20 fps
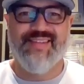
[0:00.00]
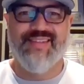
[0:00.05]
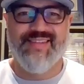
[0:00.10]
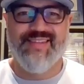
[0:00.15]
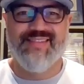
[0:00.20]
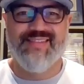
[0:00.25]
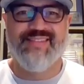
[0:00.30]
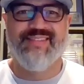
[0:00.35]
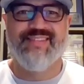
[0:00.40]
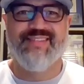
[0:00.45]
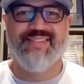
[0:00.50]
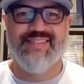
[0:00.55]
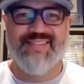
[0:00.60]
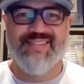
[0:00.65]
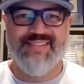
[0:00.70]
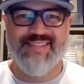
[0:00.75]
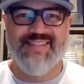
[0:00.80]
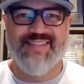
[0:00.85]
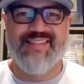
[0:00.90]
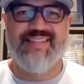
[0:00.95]

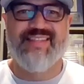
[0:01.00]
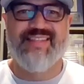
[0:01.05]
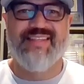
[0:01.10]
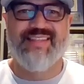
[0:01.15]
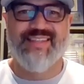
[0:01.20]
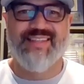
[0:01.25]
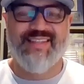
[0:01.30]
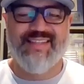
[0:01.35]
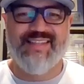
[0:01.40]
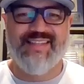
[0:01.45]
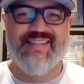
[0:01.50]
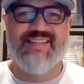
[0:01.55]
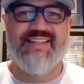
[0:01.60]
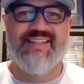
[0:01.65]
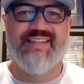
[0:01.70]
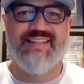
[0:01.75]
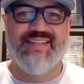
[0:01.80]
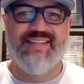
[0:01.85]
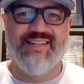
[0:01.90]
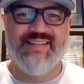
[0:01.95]

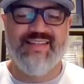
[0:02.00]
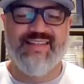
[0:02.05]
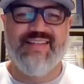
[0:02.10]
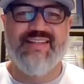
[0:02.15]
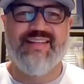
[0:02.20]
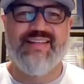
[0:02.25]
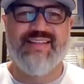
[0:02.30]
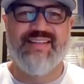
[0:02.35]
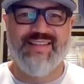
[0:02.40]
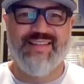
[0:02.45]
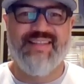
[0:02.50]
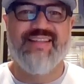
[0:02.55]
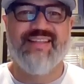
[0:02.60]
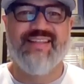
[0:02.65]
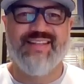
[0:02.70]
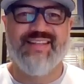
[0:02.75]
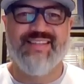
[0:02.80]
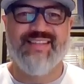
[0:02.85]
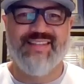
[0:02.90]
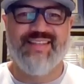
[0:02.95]

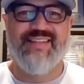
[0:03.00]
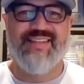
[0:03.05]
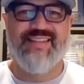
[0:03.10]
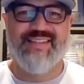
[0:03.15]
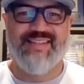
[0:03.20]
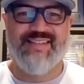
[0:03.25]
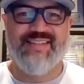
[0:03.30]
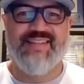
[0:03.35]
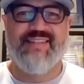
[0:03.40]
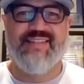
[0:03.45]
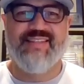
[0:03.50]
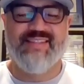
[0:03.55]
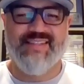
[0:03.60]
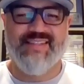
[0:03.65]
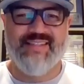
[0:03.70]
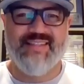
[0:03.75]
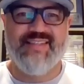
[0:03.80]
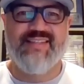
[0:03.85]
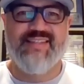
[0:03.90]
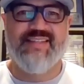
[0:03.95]

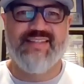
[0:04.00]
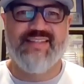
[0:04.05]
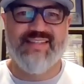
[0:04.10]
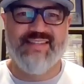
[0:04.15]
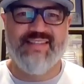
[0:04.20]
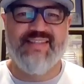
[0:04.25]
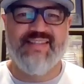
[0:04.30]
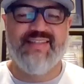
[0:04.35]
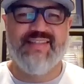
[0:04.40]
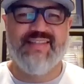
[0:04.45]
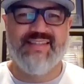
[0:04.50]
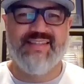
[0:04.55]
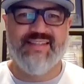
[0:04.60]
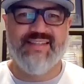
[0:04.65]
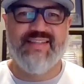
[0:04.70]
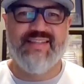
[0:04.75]
(silent)